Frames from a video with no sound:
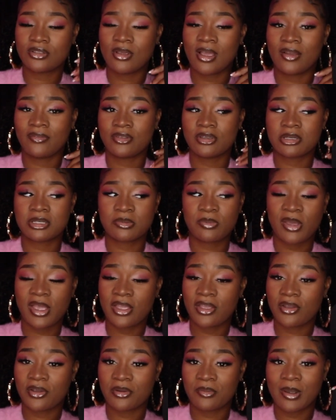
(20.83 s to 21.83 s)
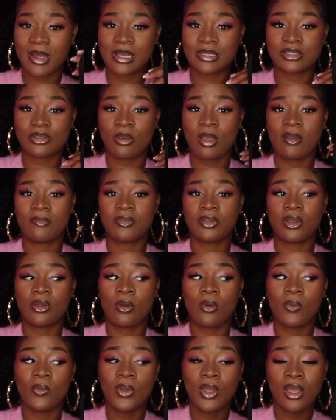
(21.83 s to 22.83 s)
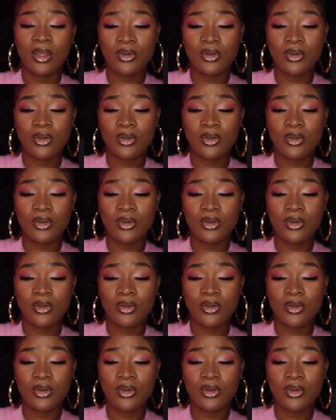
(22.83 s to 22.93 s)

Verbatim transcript: You have to expand your horizon. You have to go